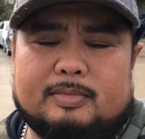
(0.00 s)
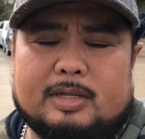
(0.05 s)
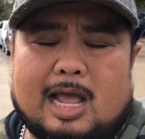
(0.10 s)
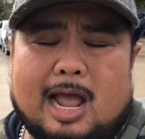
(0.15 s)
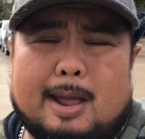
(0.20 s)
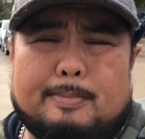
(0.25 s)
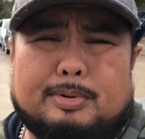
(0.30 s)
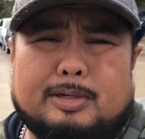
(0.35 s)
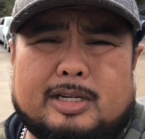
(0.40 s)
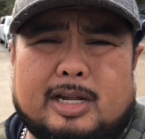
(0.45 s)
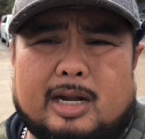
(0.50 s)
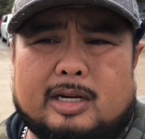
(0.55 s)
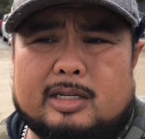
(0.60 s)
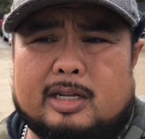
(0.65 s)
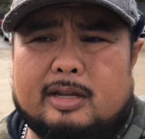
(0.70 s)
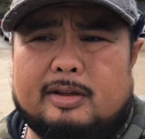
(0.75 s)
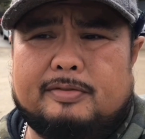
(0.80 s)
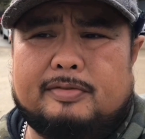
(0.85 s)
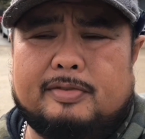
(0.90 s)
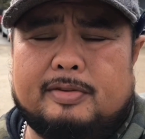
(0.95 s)
eye
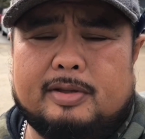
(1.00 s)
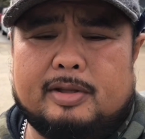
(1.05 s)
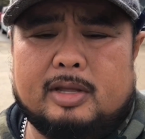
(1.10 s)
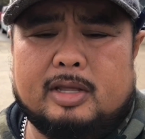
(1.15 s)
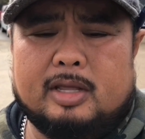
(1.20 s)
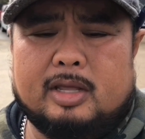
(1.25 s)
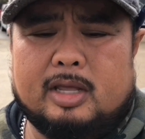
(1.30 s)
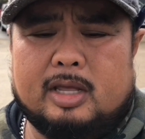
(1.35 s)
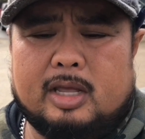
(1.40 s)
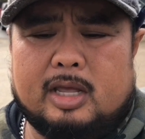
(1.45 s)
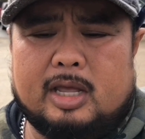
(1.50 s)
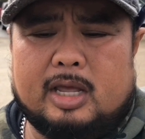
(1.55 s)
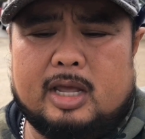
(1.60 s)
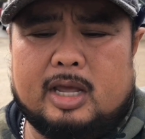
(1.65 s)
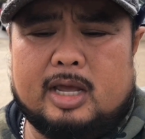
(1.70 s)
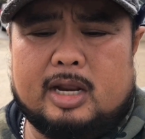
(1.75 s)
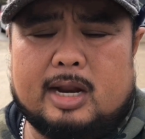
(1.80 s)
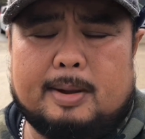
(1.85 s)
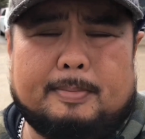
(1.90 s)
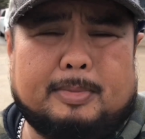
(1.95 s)
protective,
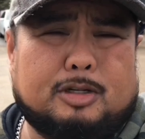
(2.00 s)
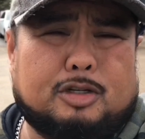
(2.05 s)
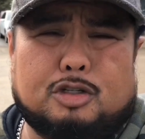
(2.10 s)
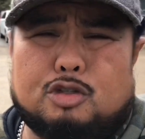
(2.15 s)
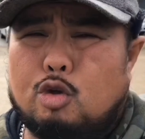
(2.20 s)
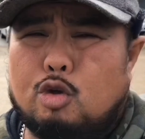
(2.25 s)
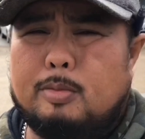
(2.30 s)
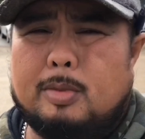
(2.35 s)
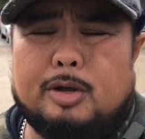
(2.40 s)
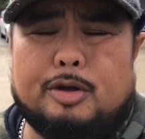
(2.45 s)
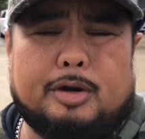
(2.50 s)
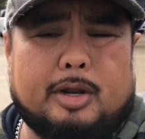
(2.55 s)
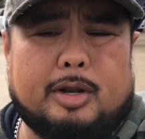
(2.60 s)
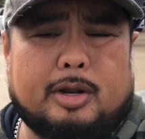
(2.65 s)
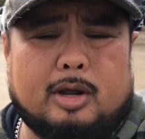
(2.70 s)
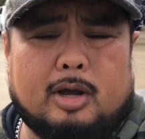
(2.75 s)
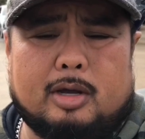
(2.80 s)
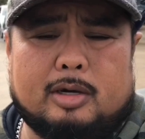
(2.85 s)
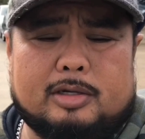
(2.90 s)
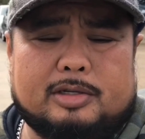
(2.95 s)
and I'm gonna just throw my
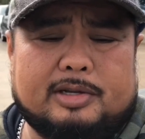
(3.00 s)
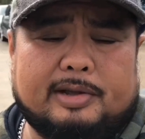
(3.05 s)
hoodie on.